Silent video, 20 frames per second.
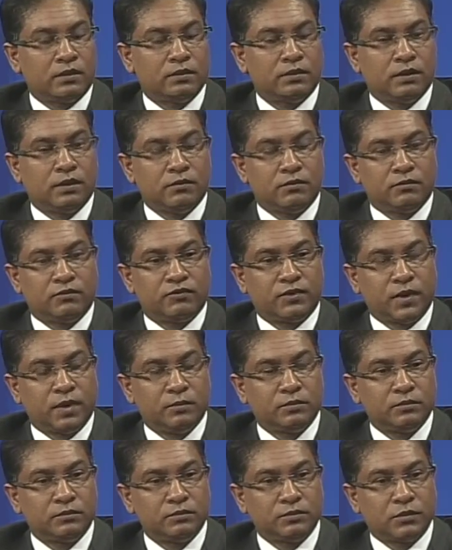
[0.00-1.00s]

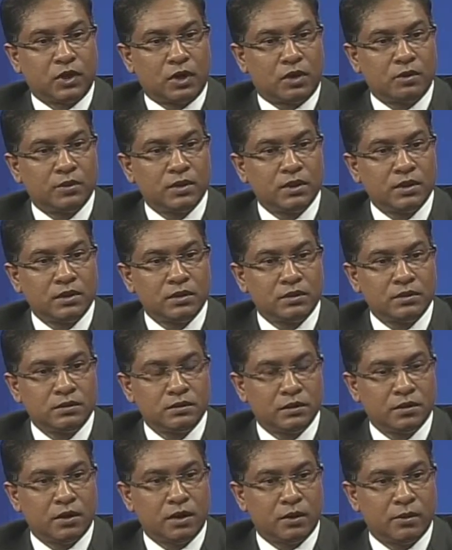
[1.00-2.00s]
From our
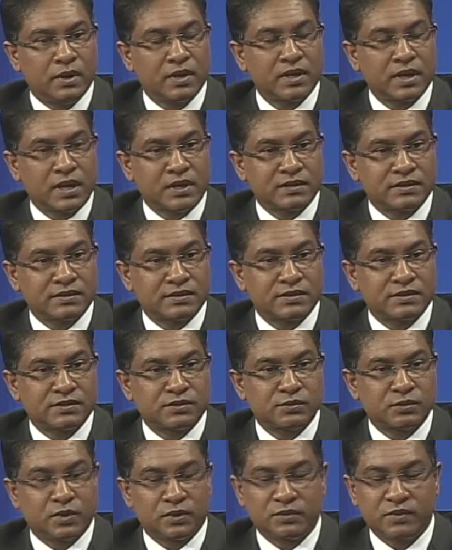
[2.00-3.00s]
analysis,
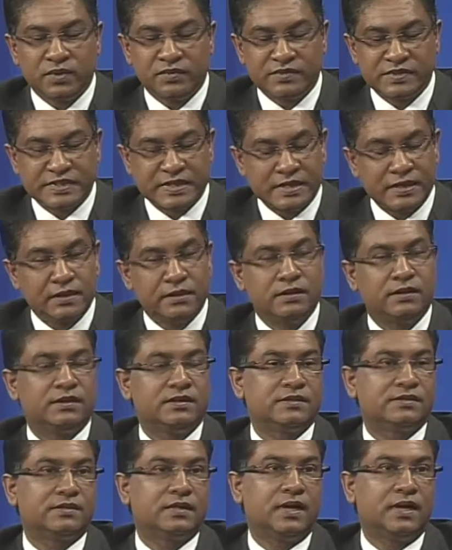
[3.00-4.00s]
what we've seen
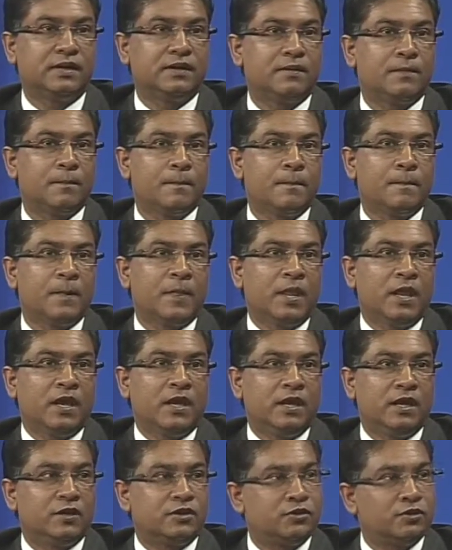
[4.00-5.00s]
is that
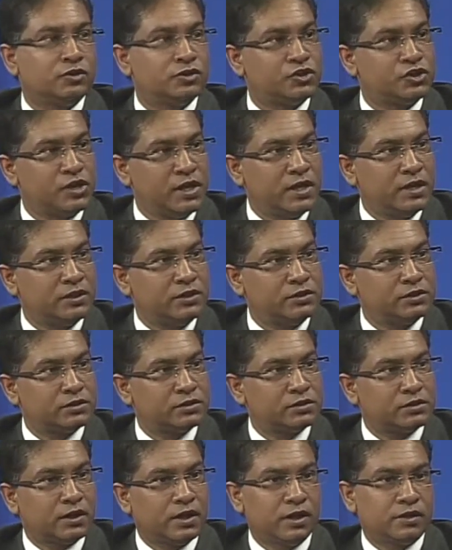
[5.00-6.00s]
it could change.
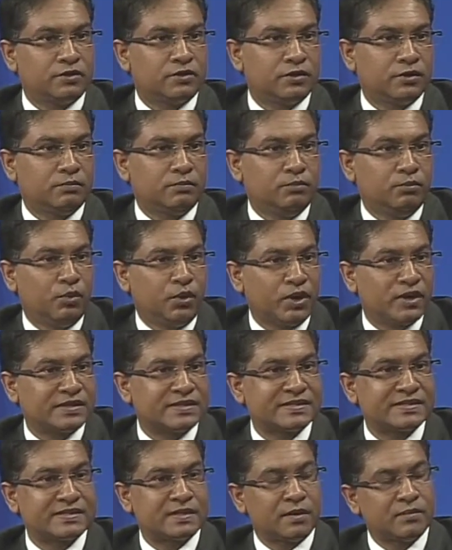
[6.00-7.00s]
It could bring
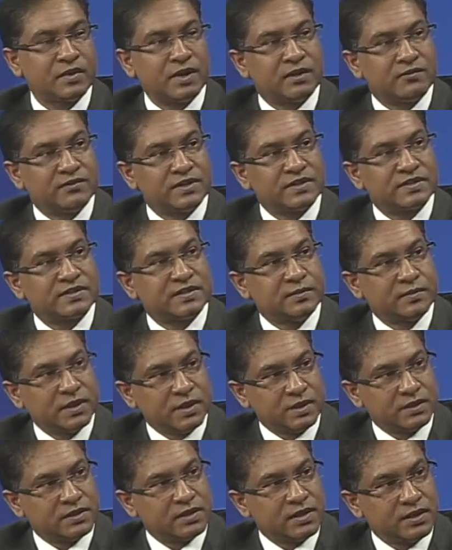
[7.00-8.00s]
some level of
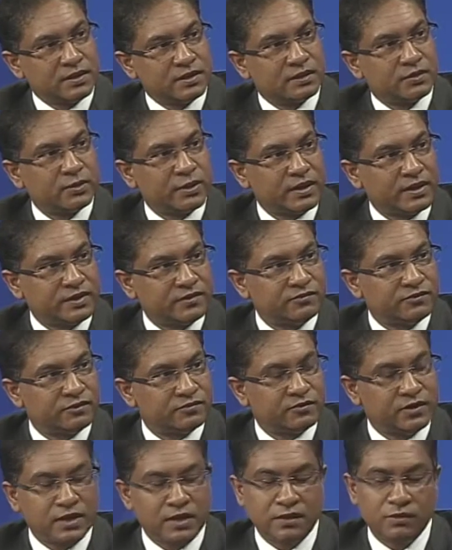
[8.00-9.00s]
stability into
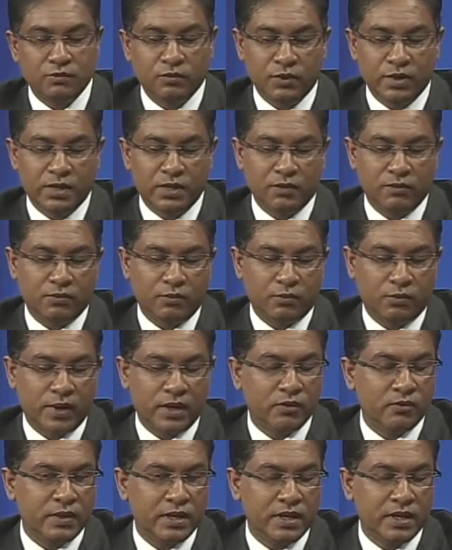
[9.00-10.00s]
2015. When
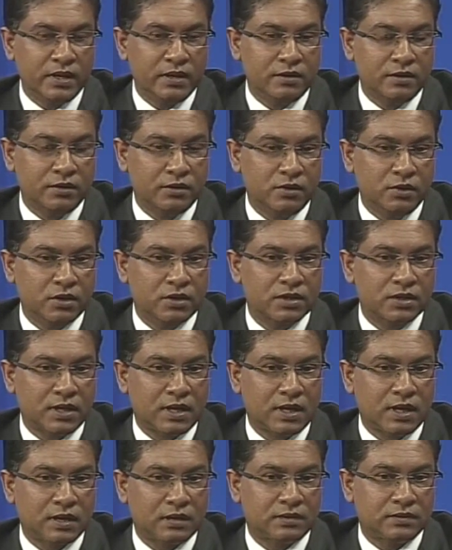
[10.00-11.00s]
we looked
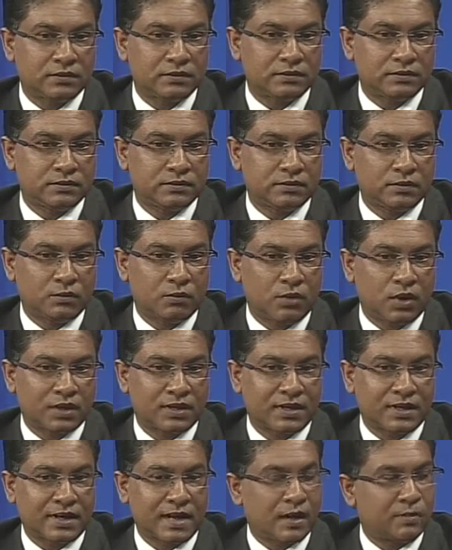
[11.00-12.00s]
at what
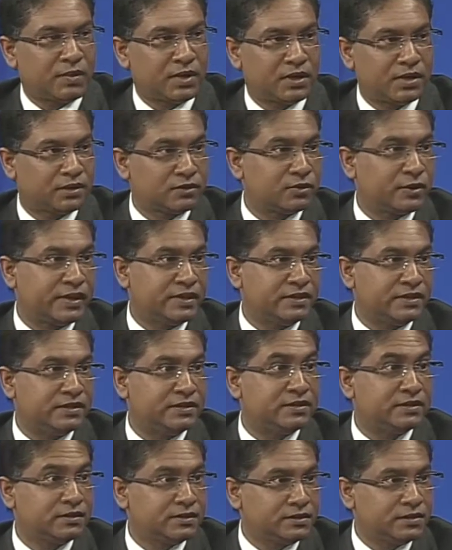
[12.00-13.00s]
had happened in
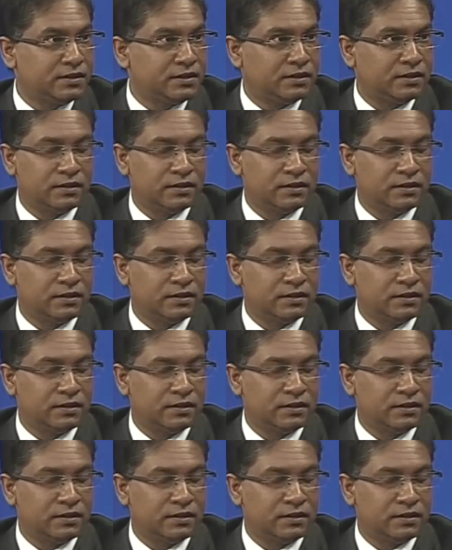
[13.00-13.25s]
2013,